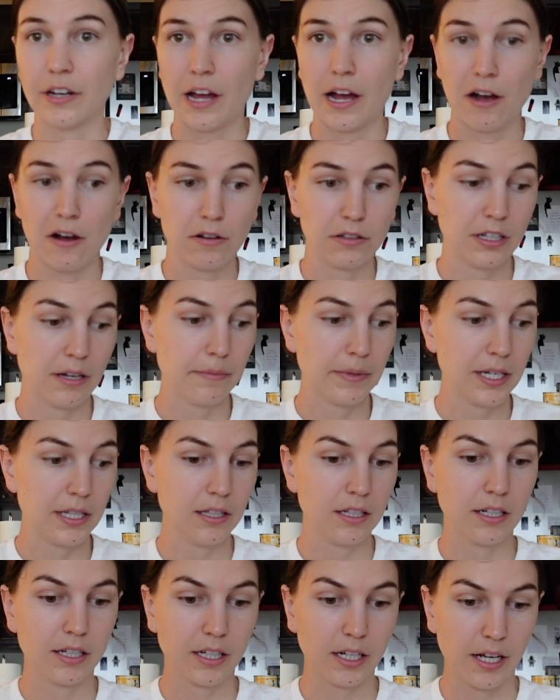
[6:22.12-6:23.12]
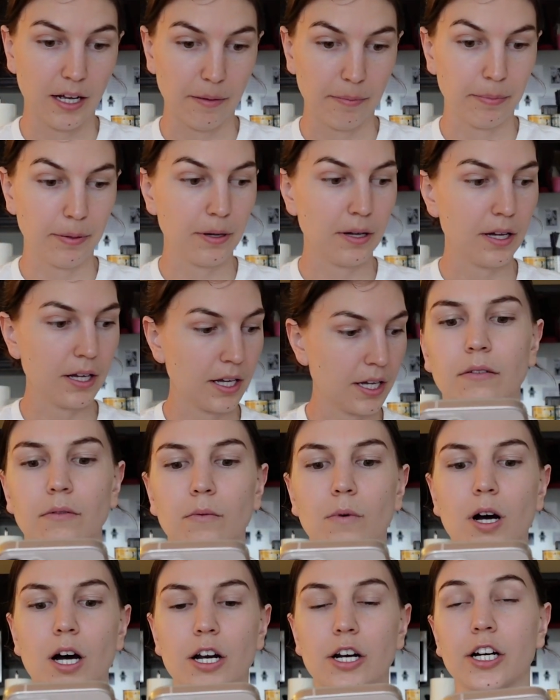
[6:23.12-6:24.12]
now let me look up
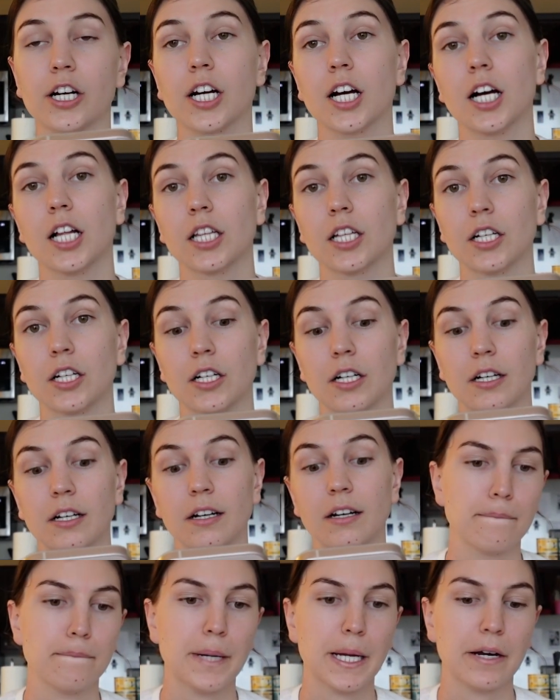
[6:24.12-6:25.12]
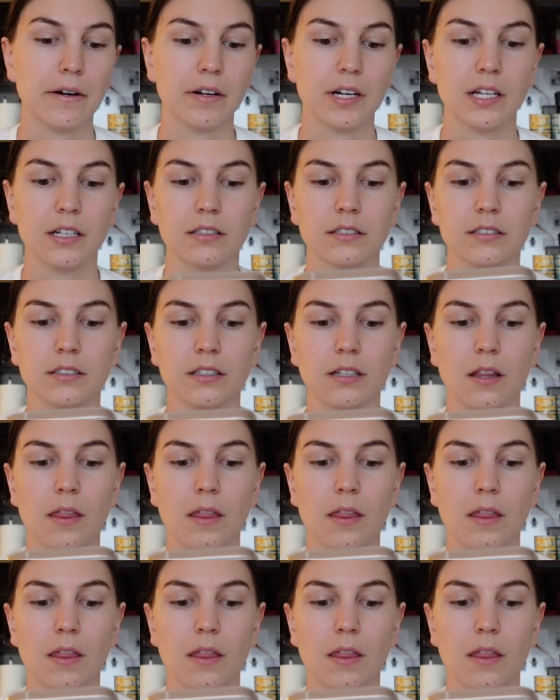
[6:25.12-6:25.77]
watercolor berries.